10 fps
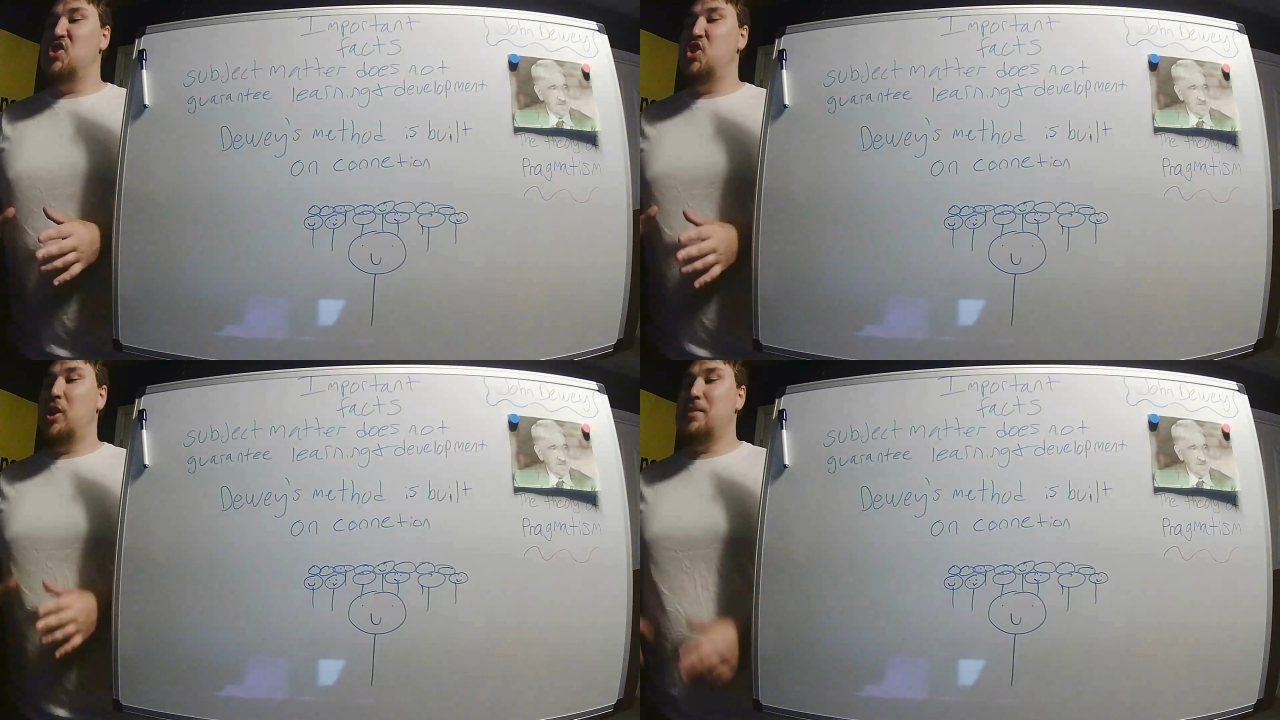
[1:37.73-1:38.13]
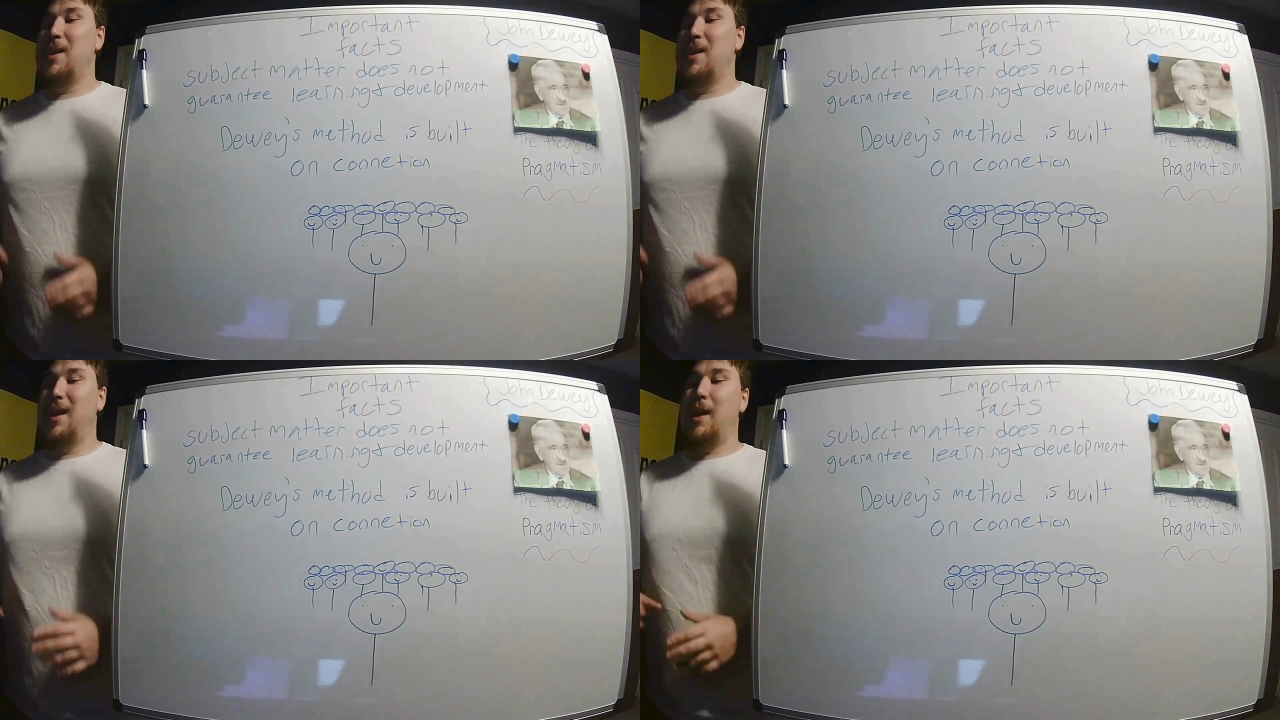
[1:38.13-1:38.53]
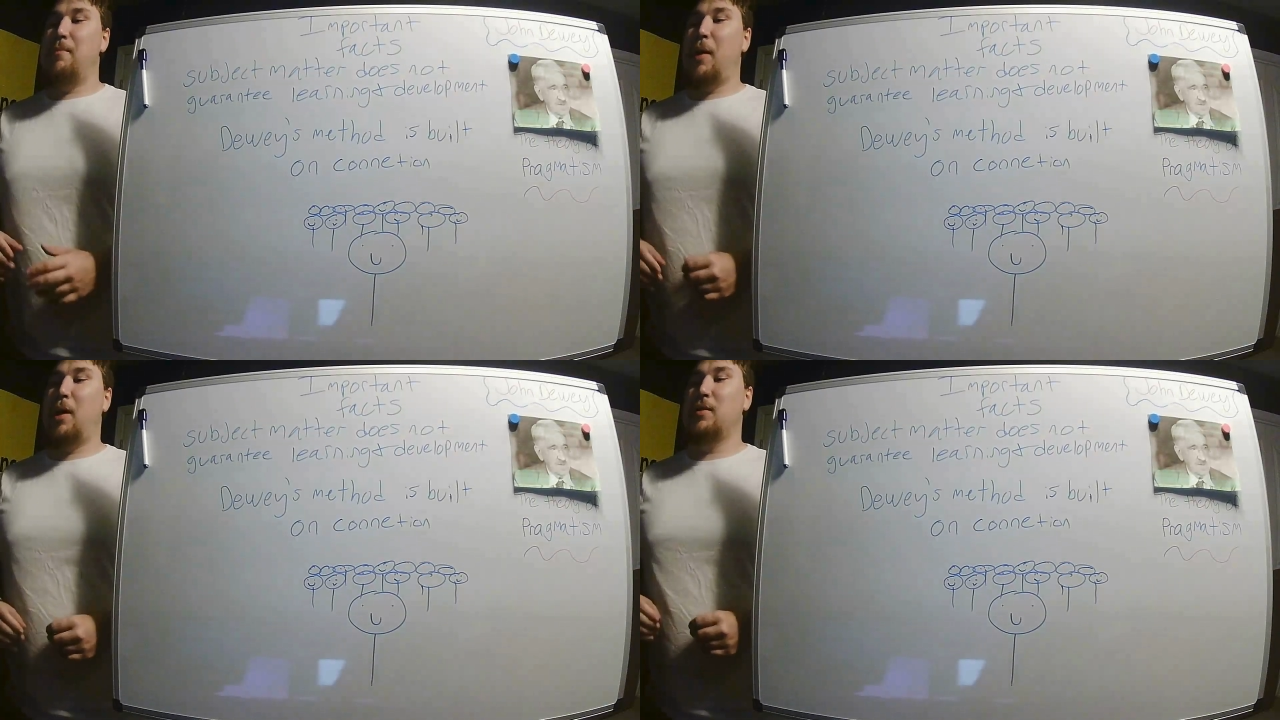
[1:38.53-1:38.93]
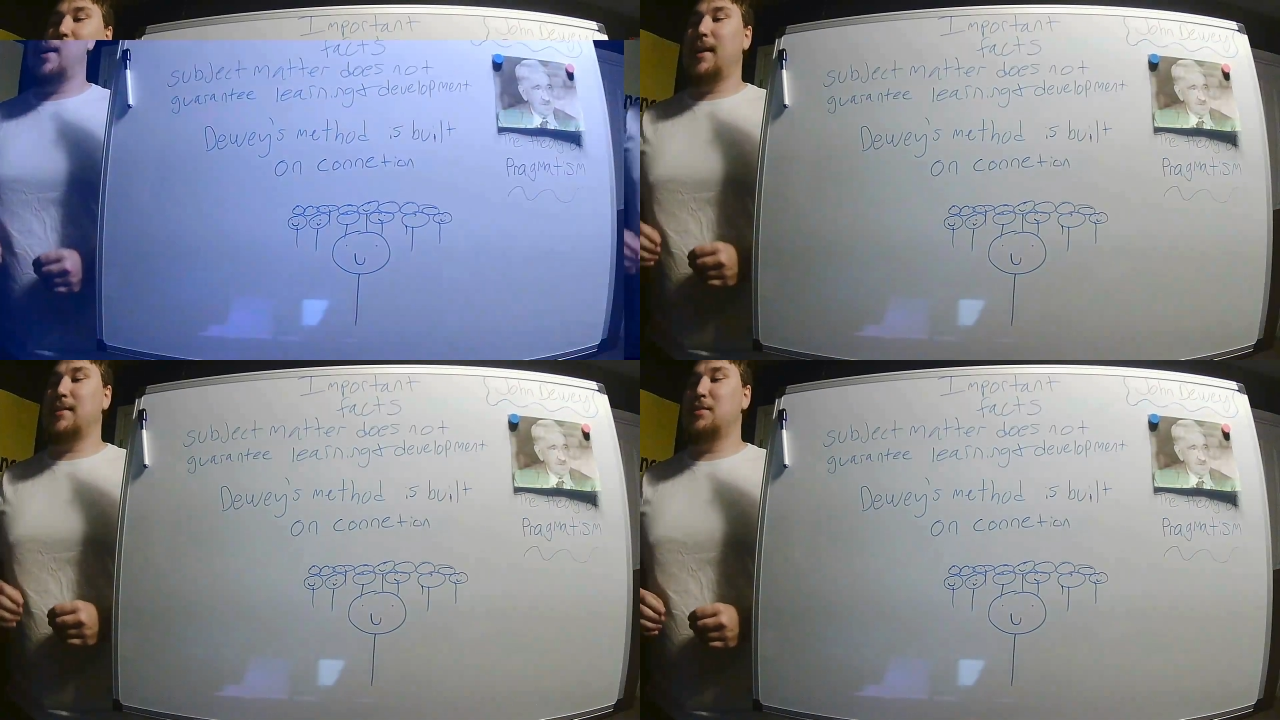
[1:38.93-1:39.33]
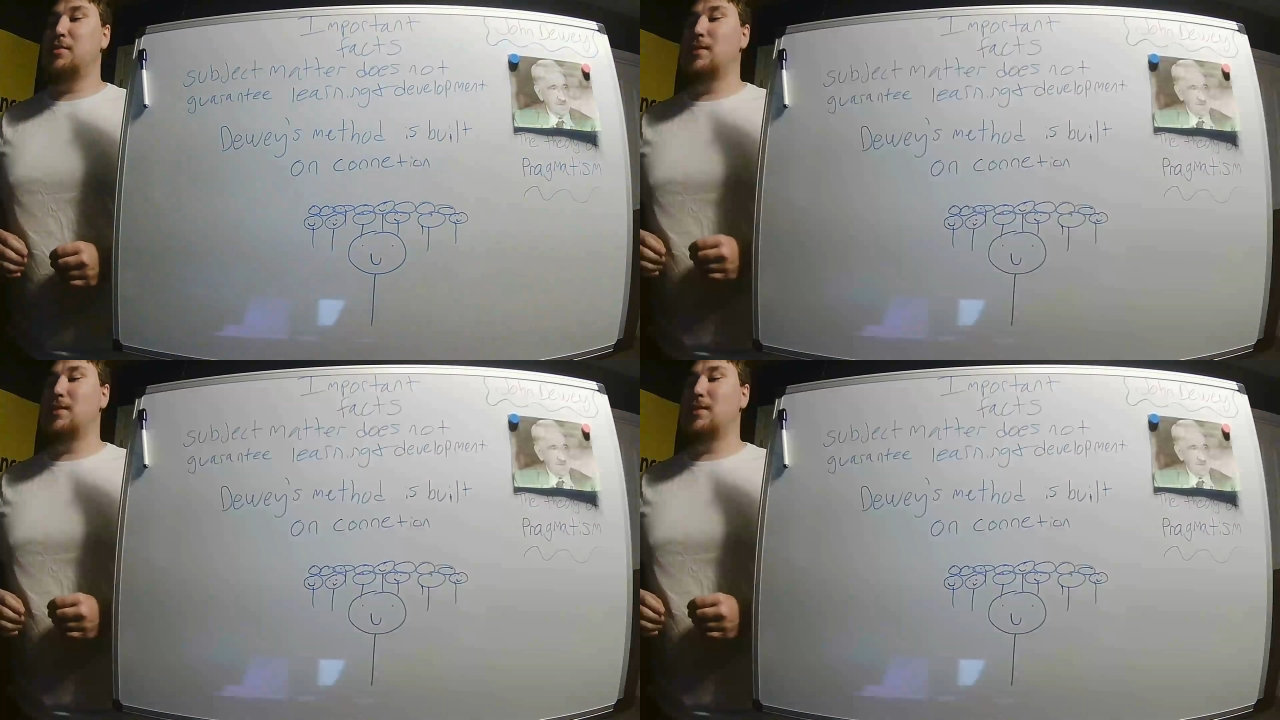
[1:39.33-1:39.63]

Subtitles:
judgment, and power to execute